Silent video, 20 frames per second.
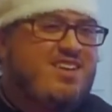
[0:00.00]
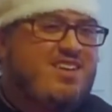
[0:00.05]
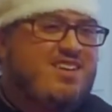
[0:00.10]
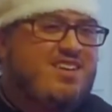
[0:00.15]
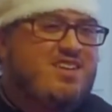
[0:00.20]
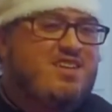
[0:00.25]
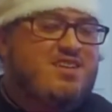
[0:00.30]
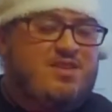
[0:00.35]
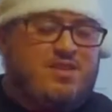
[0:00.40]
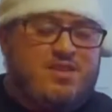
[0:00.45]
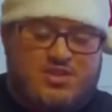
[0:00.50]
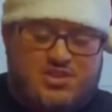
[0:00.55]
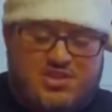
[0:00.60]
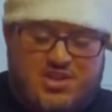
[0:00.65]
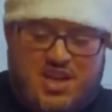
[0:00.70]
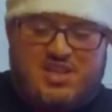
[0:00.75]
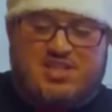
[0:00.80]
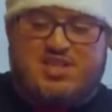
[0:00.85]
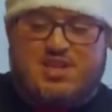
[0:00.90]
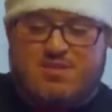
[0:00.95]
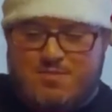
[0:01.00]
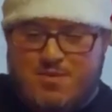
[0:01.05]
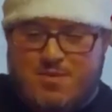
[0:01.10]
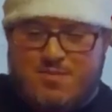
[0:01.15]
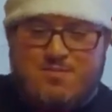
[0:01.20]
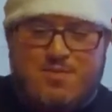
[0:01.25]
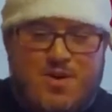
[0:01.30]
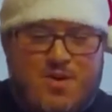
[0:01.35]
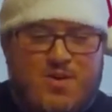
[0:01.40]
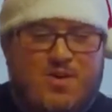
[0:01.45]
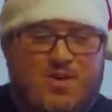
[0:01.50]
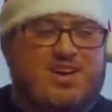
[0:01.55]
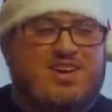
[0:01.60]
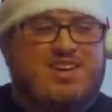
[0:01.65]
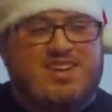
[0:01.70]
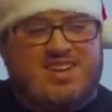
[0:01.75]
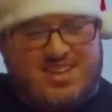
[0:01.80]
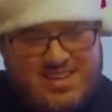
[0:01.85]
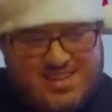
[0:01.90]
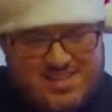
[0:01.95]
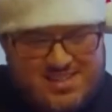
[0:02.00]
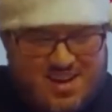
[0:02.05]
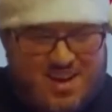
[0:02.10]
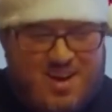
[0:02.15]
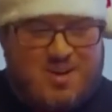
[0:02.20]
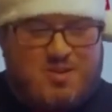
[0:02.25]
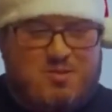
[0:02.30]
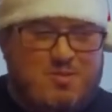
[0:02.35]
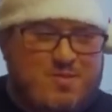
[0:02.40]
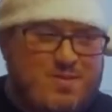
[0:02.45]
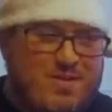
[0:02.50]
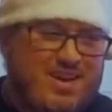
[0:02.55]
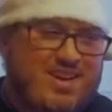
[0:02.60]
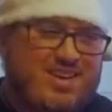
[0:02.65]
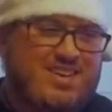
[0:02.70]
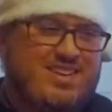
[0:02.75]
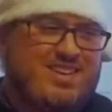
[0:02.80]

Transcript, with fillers: okay jason momoa is aquaman